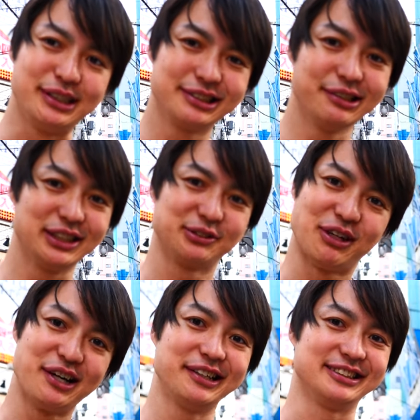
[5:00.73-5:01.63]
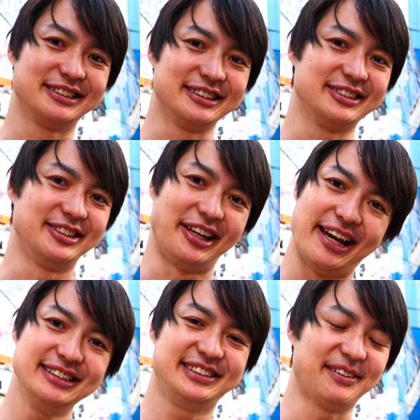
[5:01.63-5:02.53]
this one was
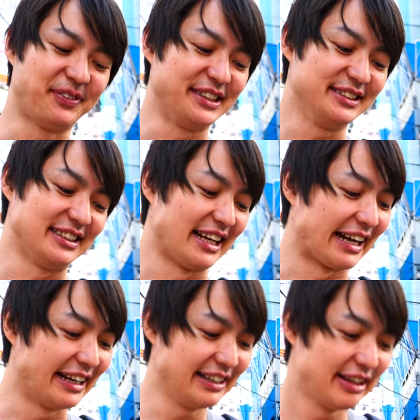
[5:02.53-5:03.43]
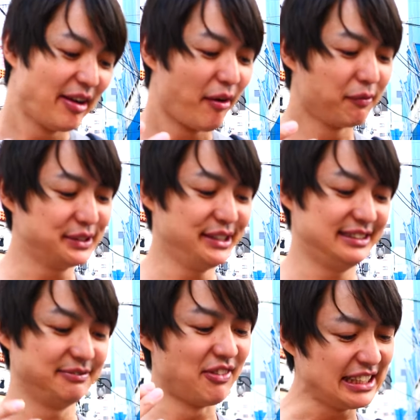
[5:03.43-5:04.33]
168 Japanese yen, which
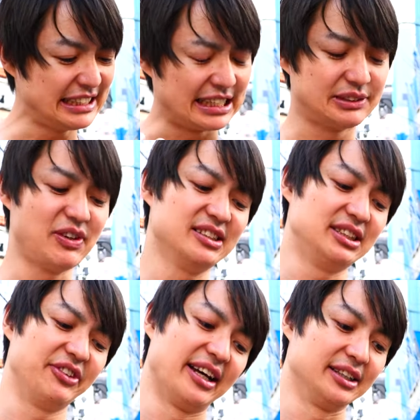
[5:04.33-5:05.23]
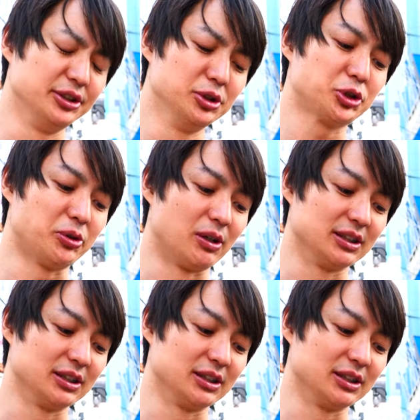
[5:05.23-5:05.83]
is much expensive than usual